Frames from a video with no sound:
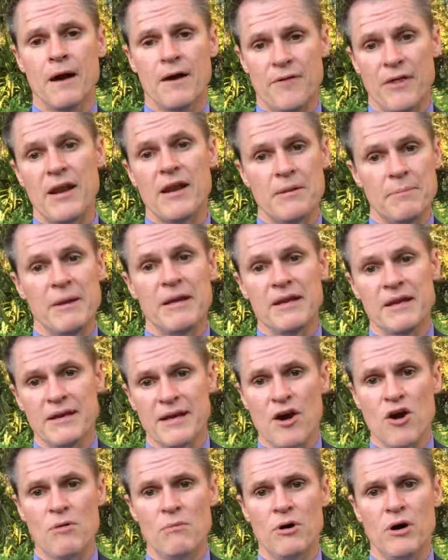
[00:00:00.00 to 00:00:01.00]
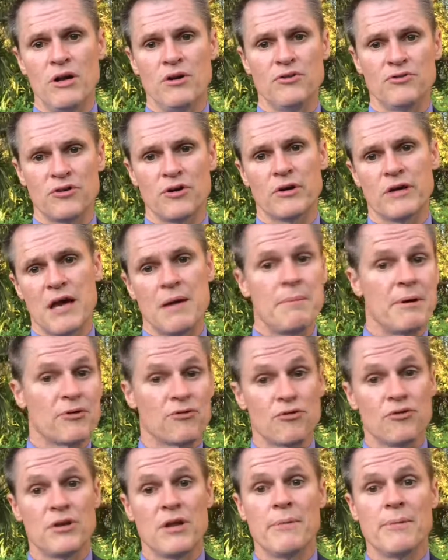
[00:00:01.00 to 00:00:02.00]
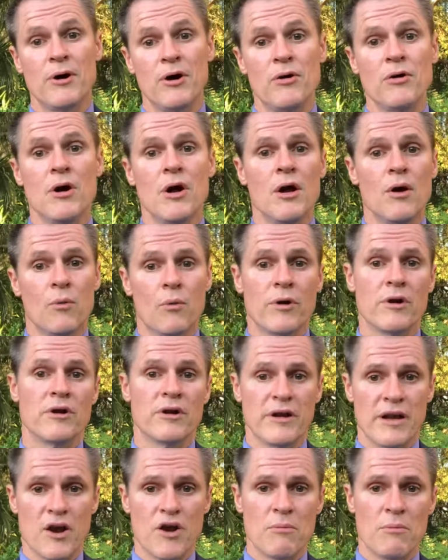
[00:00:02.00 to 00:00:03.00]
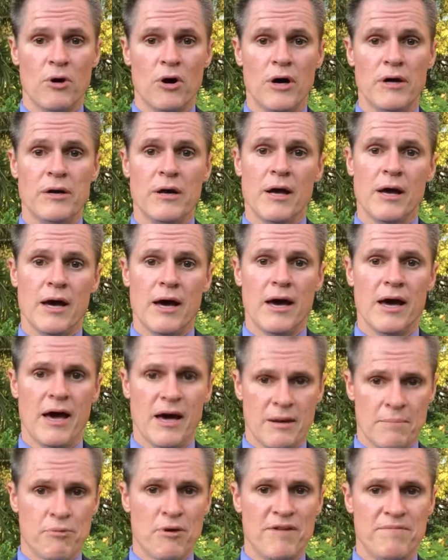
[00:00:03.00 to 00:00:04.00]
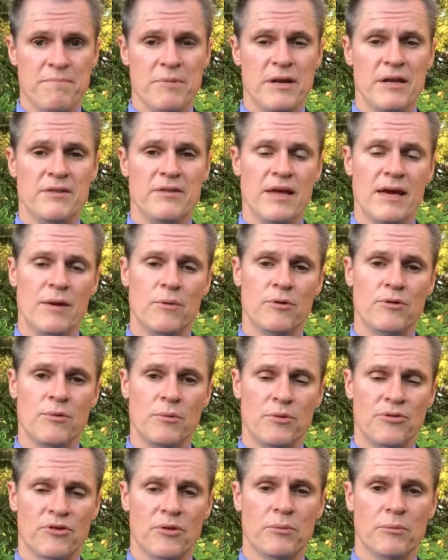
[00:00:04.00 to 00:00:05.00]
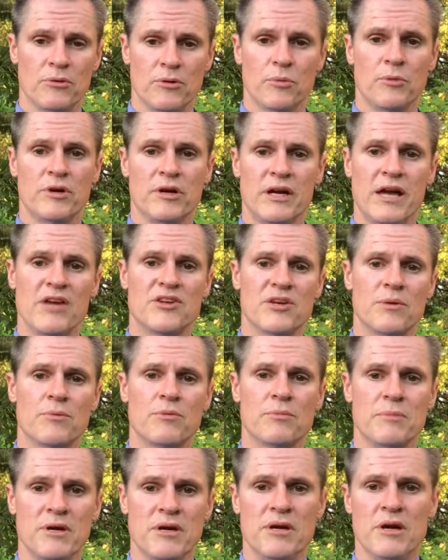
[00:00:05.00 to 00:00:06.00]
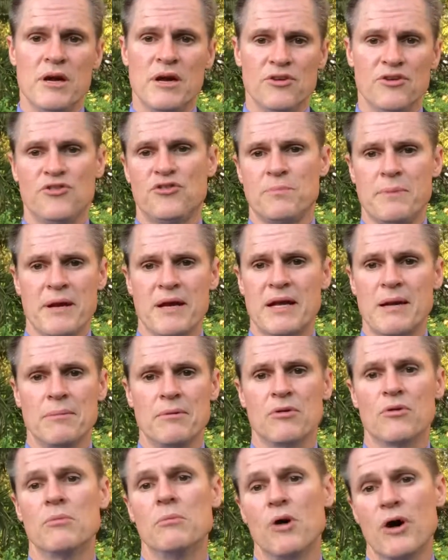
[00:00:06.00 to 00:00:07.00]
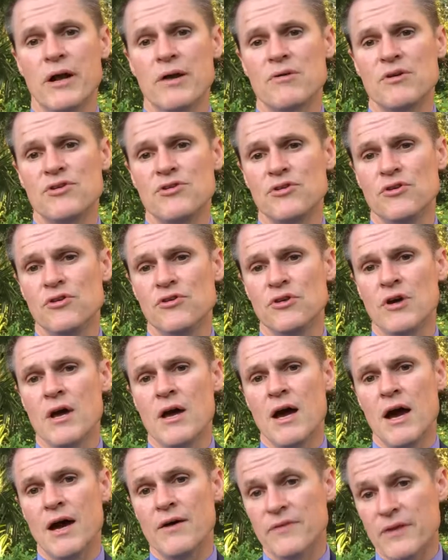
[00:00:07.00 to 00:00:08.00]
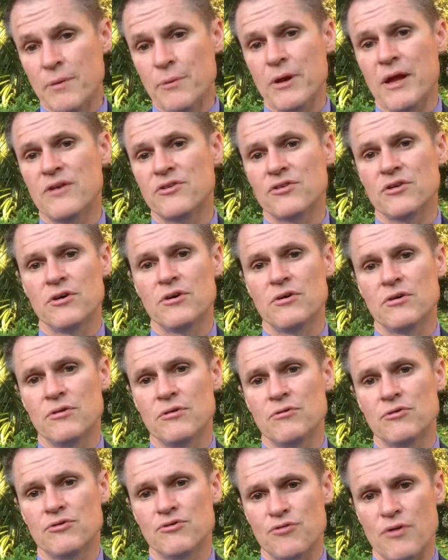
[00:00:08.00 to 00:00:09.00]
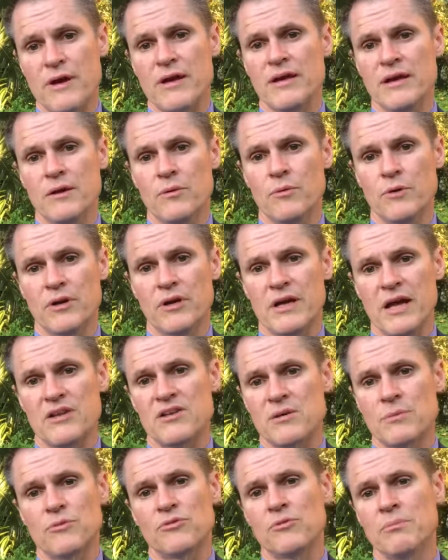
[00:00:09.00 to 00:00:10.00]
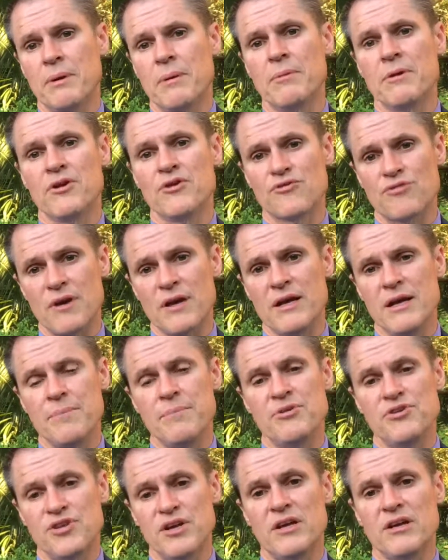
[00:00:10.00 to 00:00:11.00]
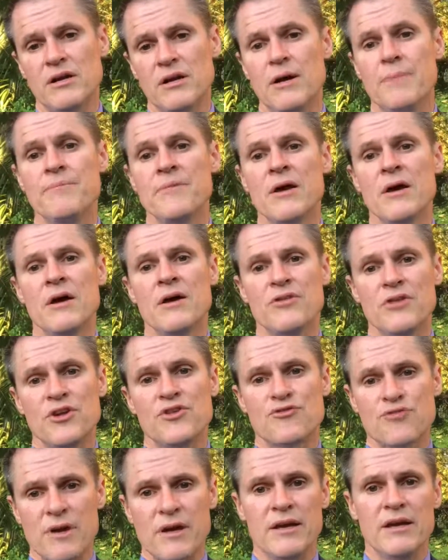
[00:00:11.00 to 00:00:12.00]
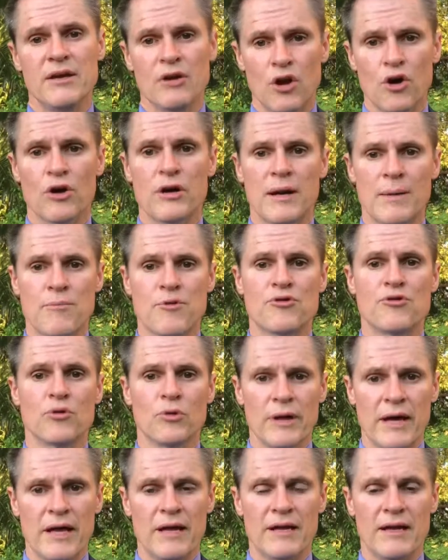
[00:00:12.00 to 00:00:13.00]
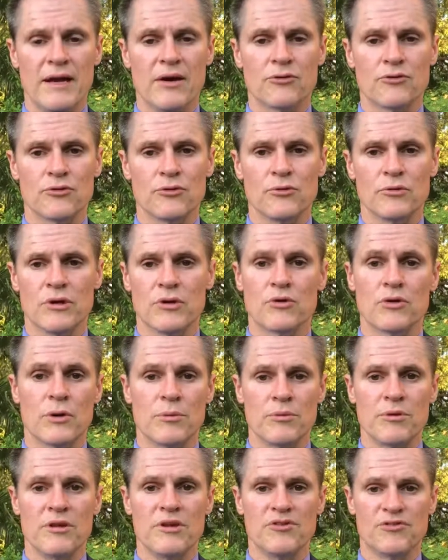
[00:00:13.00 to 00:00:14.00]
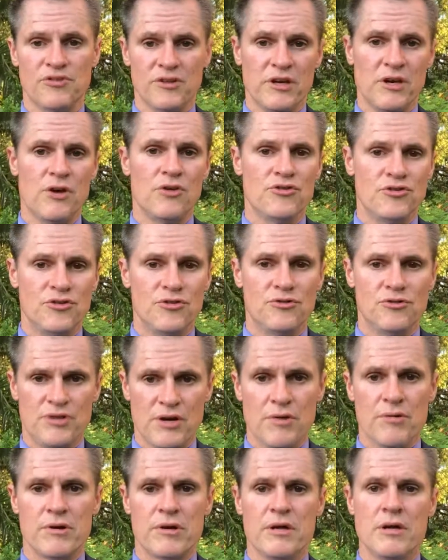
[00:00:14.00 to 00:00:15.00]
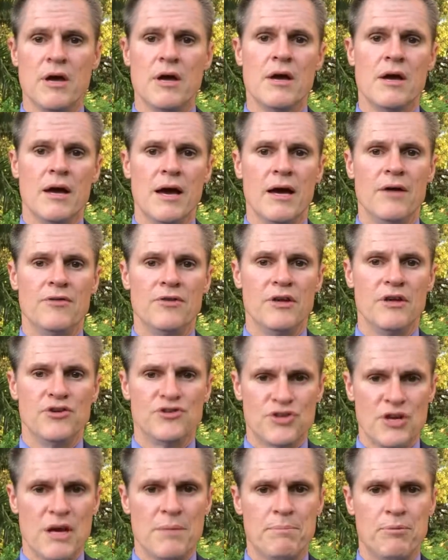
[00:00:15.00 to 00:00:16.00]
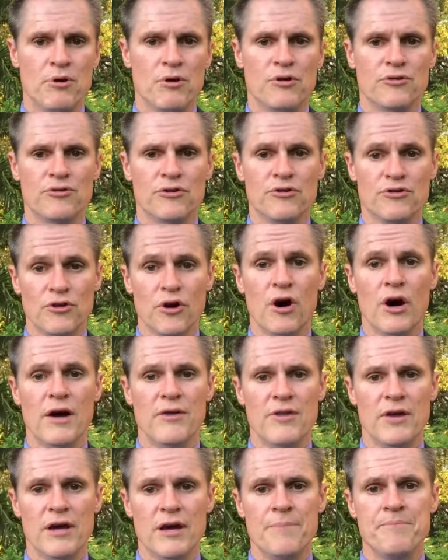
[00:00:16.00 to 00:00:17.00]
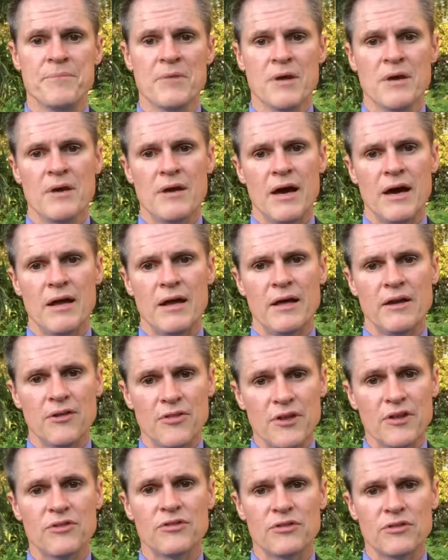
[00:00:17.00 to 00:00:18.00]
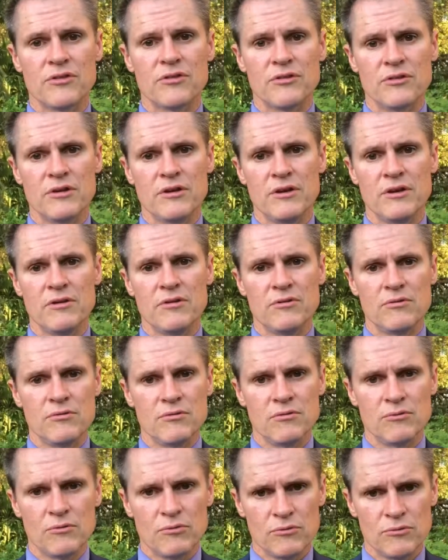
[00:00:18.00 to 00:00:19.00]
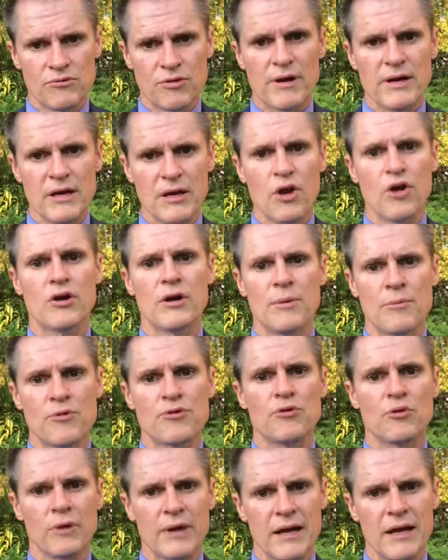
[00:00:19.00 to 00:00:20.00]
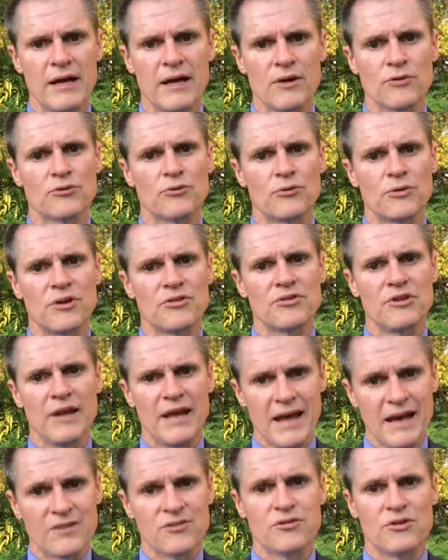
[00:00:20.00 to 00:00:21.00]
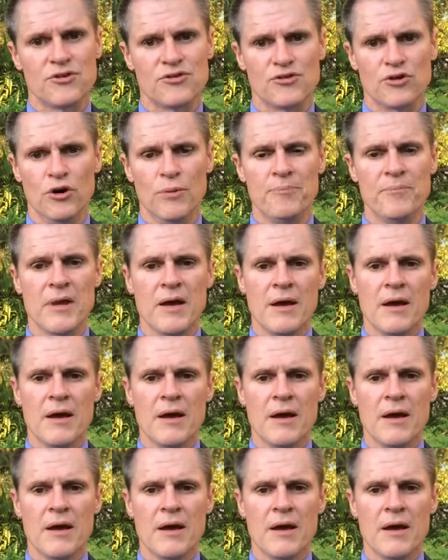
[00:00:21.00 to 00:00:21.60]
I then had a meeting in Narromine, so came back through Dubbo, went on to Narromine, had a brief meeting there with someone that wanted to catch up with me, just about a couple of little minor issues, and then went out to Trengy, and I wanted to catch up with some people in Trengy, in particular the Trengy Local Aboriginal Land Council. I caught up with the CEO, Terry, and the chairperson, Di, there. And I think the Trengy Local Aboriginal Land Council does an excellent job.